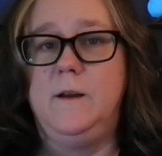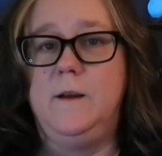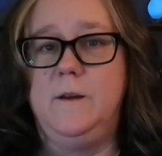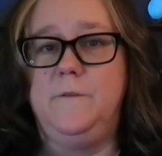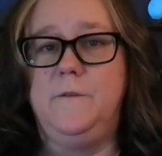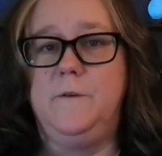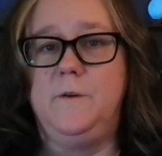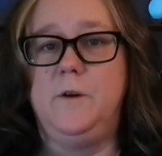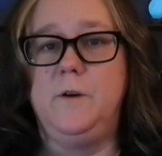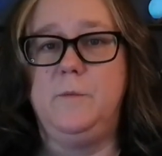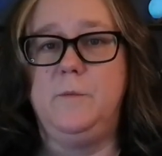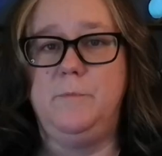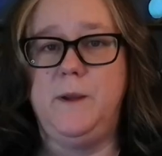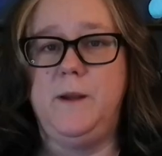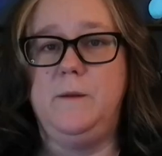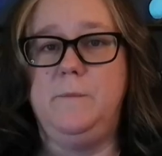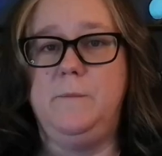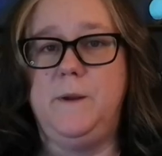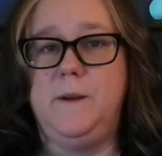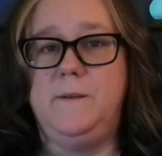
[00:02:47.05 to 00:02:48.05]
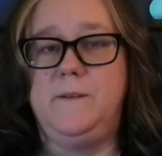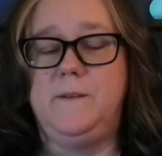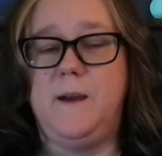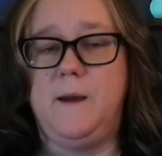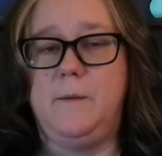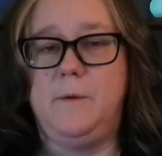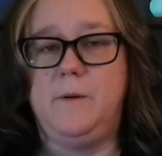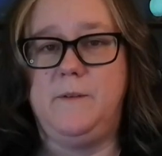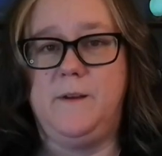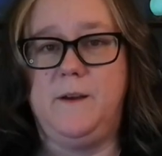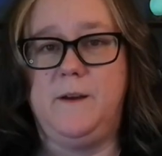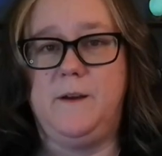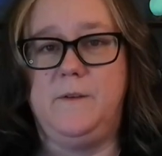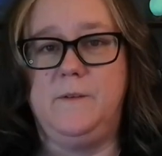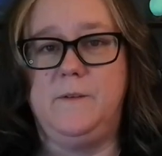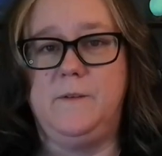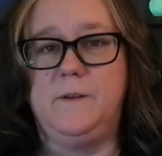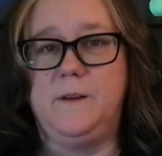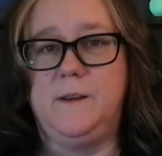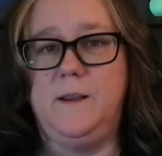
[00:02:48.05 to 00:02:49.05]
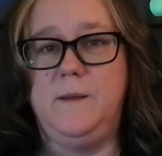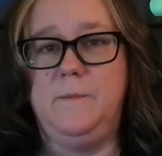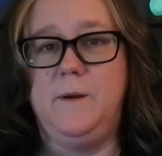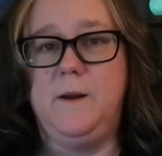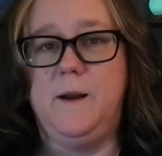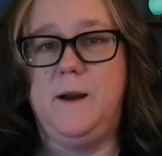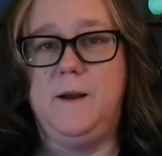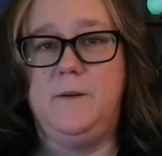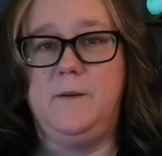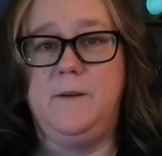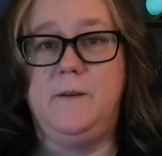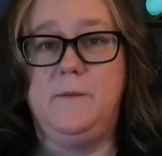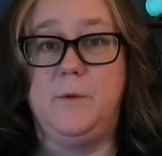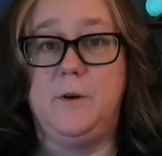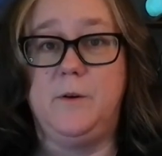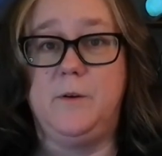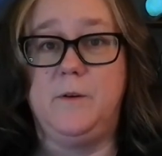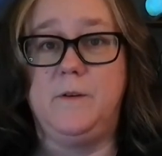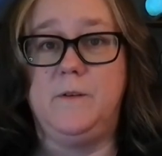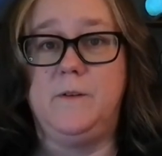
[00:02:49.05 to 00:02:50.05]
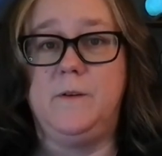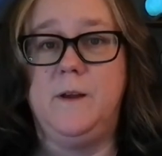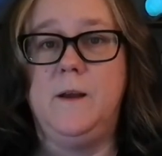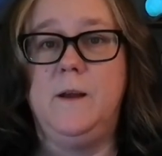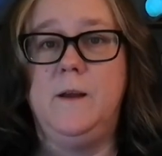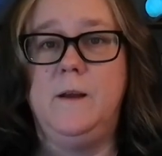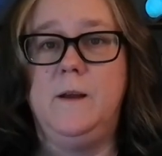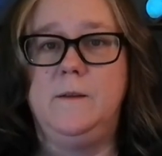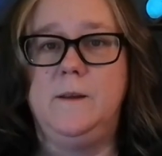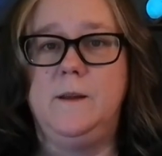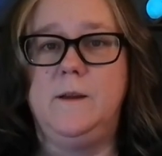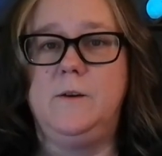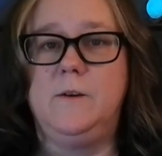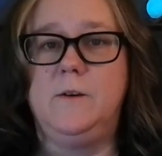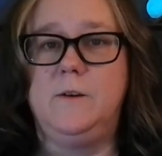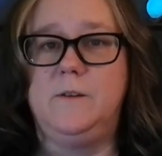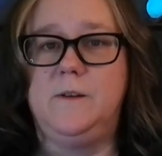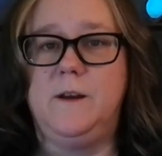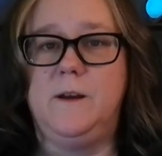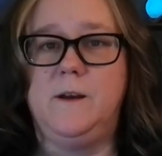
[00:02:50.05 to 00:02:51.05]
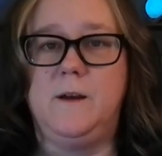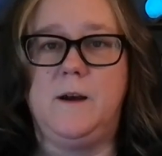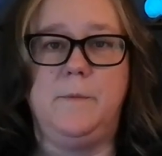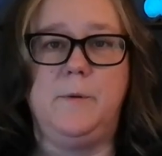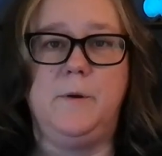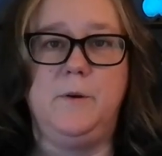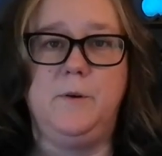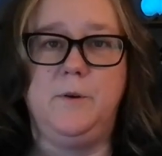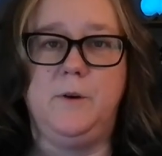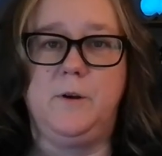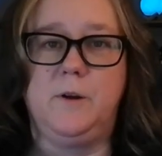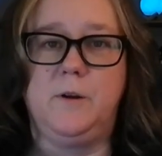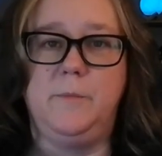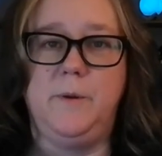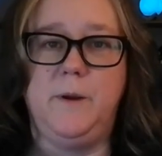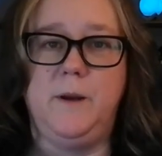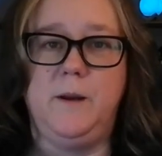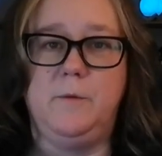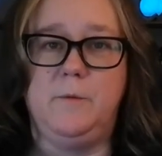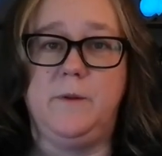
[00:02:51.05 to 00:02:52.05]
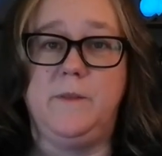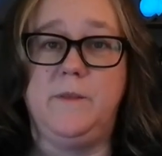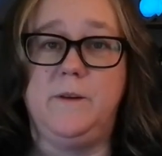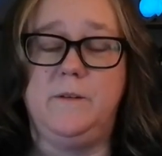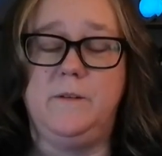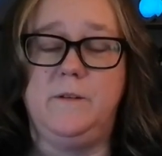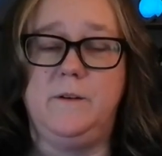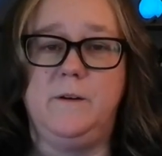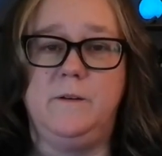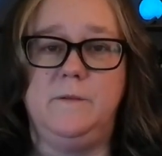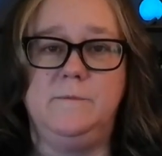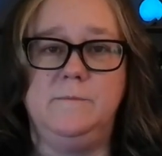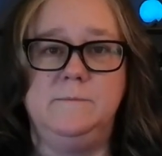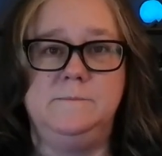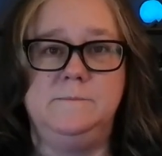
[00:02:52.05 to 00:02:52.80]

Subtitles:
If you're in B2B cyber sales, keep an eye on these mergers. They could shake up who you're competing with this year.